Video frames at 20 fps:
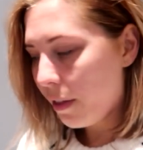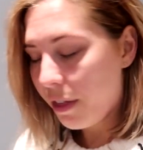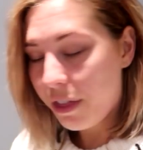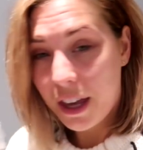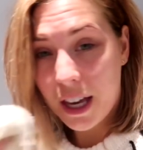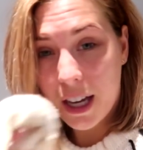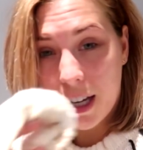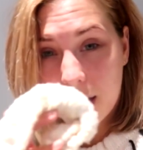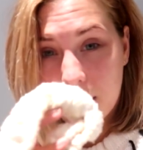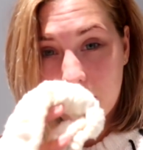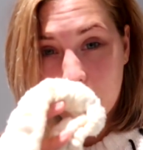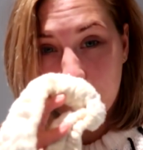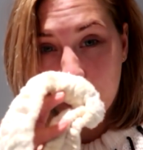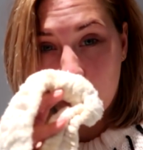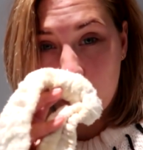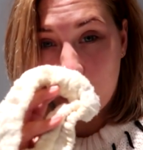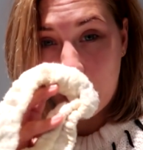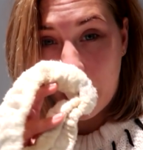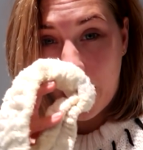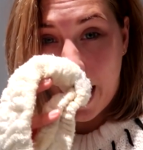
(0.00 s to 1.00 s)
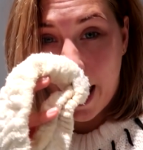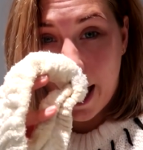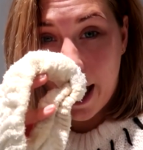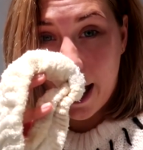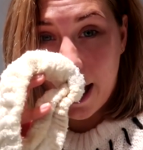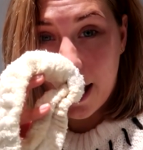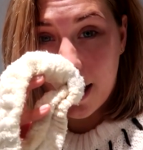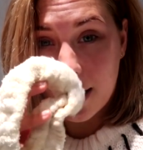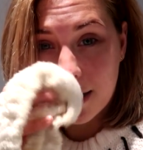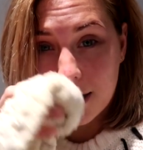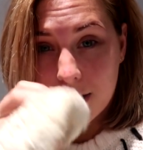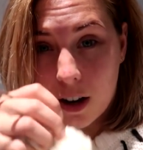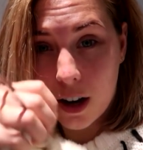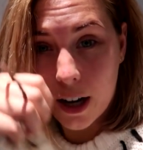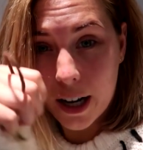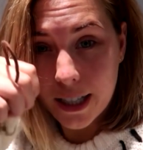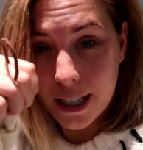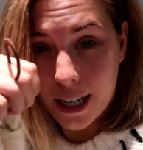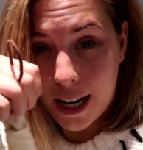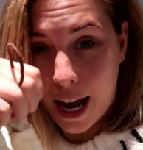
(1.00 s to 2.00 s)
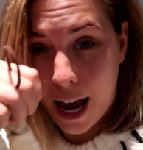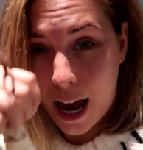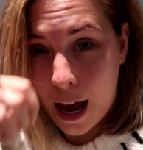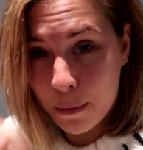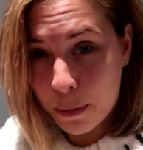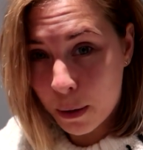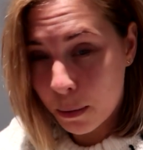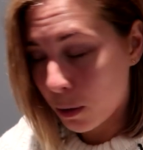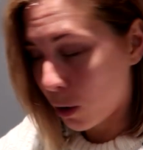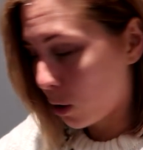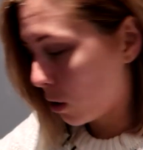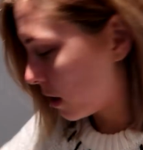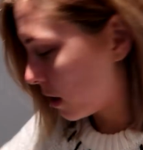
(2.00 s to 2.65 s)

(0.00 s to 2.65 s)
thing to put my hair aside and a hair bubble,